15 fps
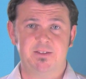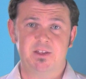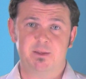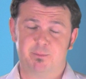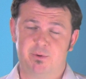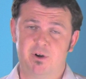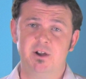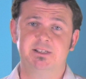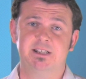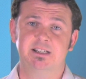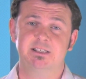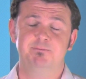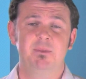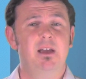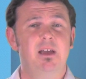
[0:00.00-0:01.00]
this
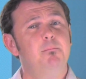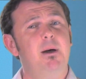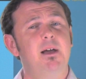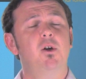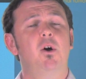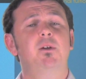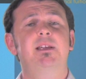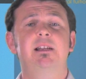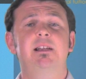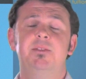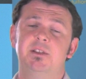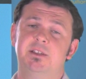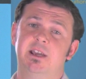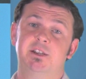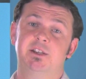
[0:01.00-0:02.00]
process by contacting
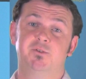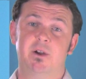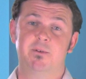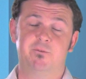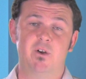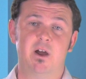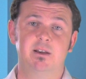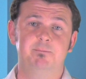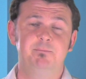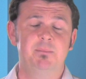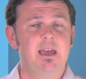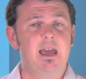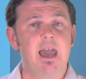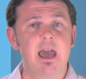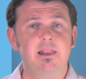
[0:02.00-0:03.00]
the teacher up front
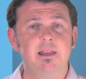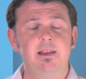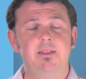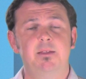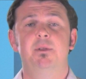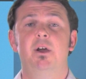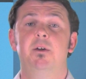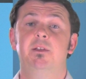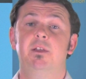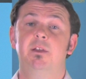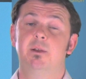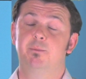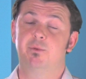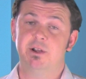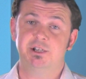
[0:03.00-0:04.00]
and letting them know that you'd
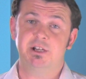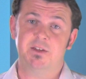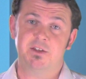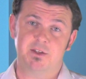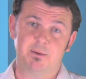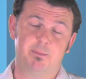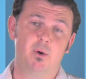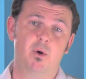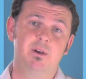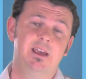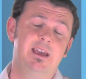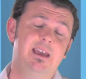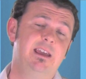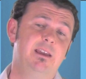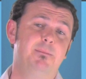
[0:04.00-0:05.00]
appreciate their support
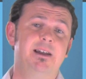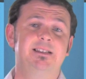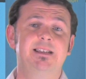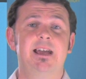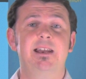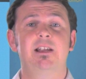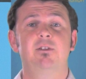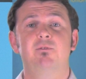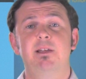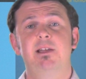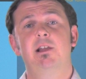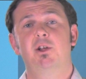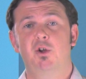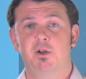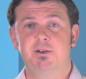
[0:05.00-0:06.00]
in maintaining
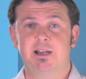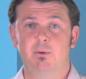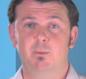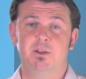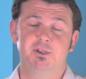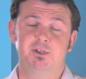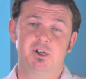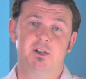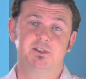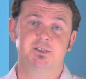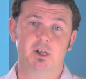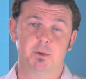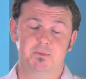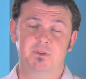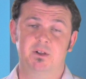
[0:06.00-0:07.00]
regular contact with your child's
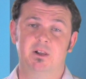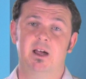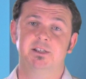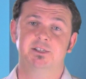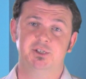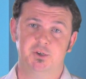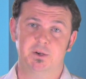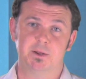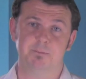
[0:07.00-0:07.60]
top of the class tutor.